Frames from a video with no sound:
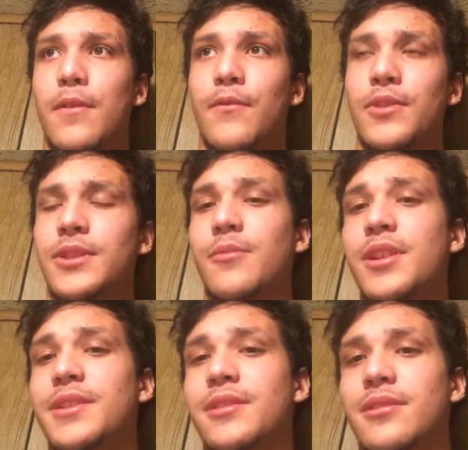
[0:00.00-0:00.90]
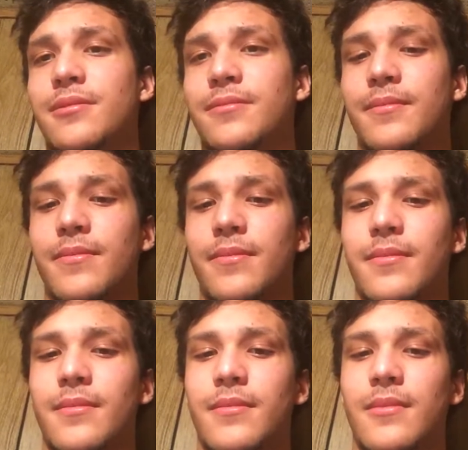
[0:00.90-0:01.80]
for some reason,
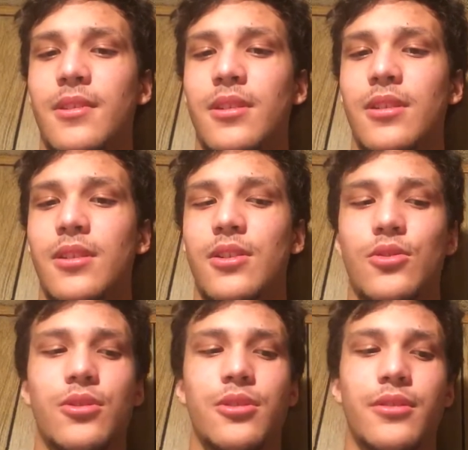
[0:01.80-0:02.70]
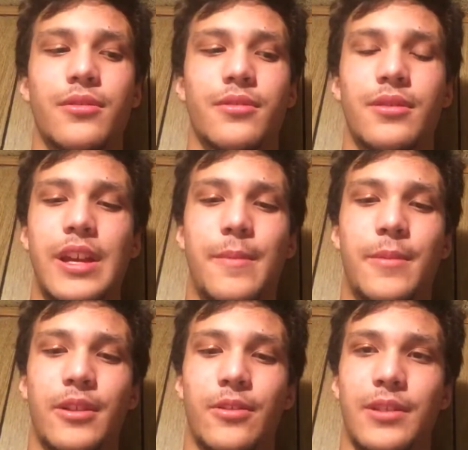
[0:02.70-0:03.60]
your
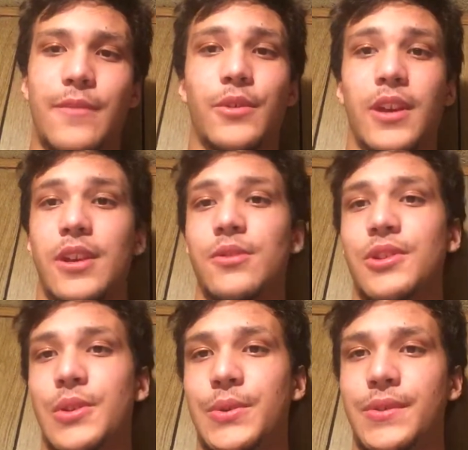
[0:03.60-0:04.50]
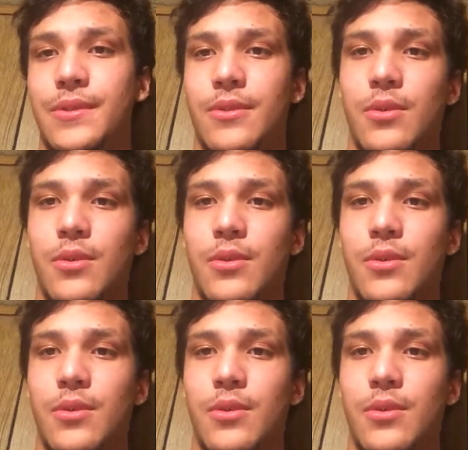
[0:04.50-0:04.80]
demon or devil that you choose,